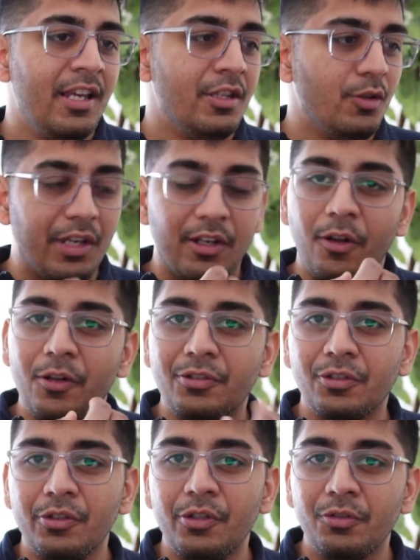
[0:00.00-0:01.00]
You can
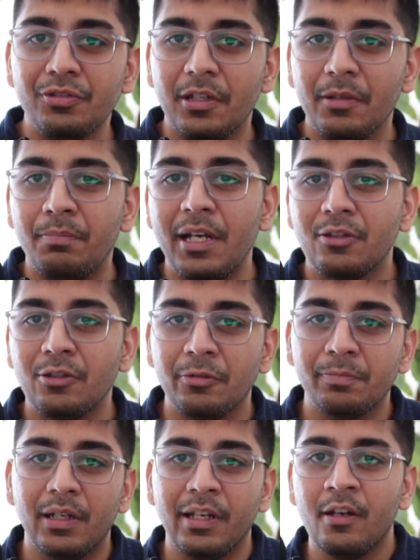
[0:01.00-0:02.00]
also use the Python
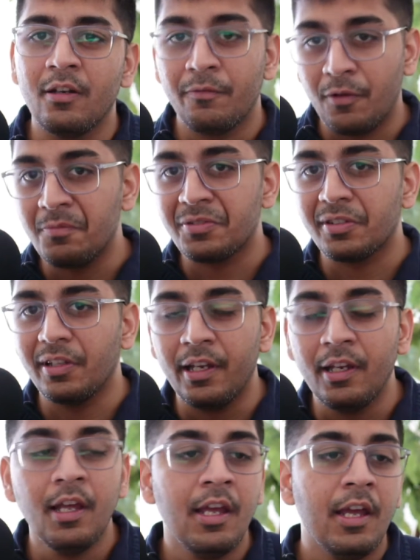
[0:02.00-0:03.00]
plugin from Sling.